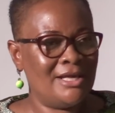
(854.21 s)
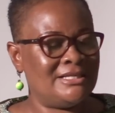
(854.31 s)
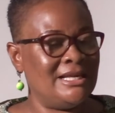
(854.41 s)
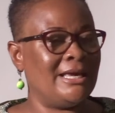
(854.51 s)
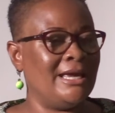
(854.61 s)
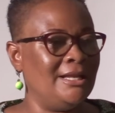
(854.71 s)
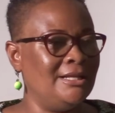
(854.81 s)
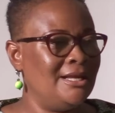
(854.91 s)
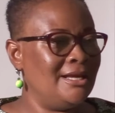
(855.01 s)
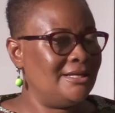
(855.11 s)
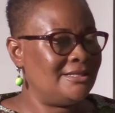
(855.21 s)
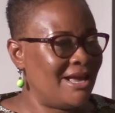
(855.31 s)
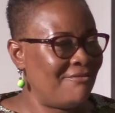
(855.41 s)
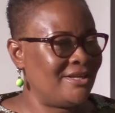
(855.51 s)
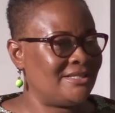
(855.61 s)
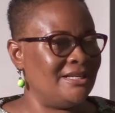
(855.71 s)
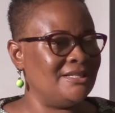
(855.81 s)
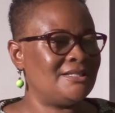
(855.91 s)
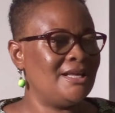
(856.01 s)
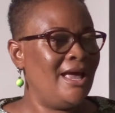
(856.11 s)
seeking
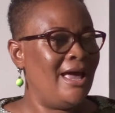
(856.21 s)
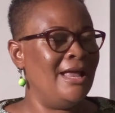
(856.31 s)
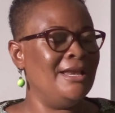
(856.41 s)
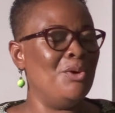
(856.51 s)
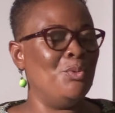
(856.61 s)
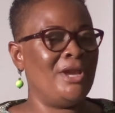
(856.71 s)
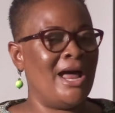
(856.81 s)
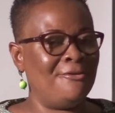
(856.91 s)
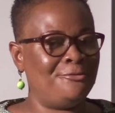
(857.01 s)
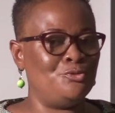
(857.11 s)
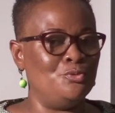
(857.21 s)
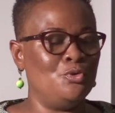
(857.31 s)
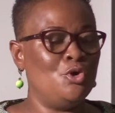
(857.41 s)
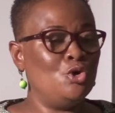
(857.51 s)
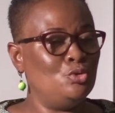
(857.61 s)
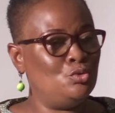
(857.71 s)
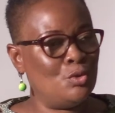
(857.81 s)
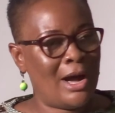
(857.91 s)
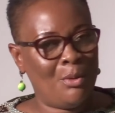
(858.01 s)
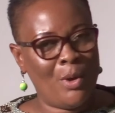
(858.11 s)
services, and they would have to
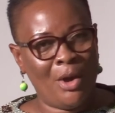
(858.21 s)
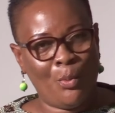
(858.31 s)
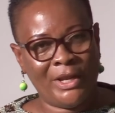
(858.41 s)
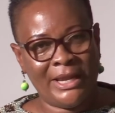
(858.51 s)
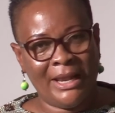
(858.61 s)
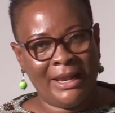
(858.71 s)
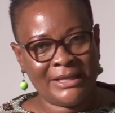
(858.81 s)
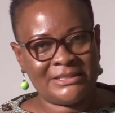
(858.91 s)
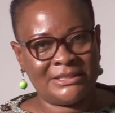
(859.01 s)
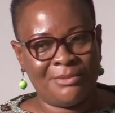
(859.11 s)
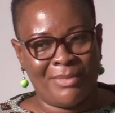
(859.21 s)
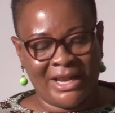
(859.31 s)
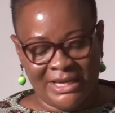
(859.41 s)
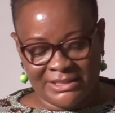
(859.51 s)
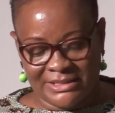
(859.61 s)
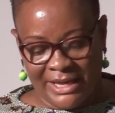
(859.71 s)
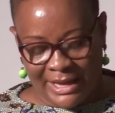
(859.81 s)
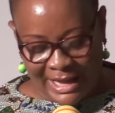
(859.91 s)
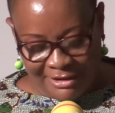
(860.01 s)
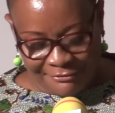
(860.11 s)
do away with the little monies they
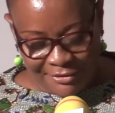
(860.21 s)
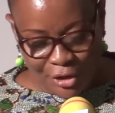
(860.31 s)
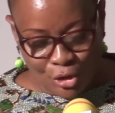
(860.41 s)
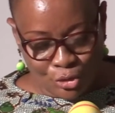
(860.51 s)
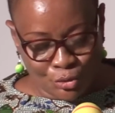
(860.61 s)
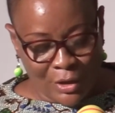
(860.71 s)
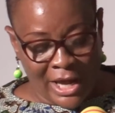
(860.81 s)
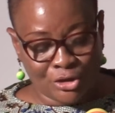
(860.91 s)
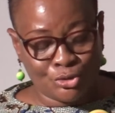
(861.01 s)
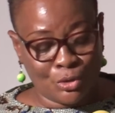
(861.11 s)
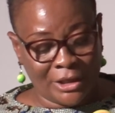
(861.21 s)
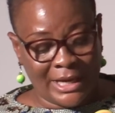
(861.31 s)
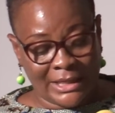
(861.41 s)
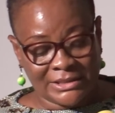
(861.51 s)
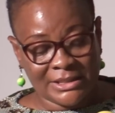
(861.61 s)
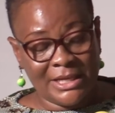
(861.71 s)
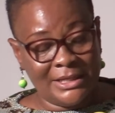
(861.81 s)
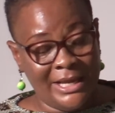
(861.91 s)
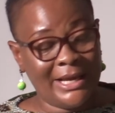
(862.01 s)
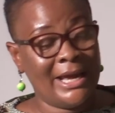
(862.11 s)
have to ensure that
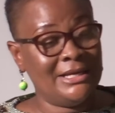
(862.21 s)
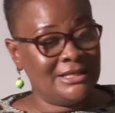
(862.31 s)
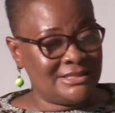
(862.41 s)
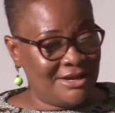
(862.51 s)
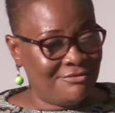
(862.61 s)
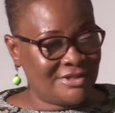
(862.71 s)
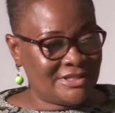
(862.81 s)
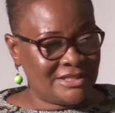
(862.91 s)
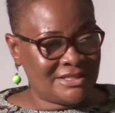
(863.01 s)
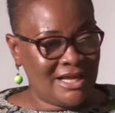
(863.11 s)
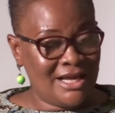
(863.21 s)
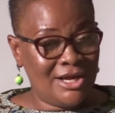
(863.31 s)
they get these services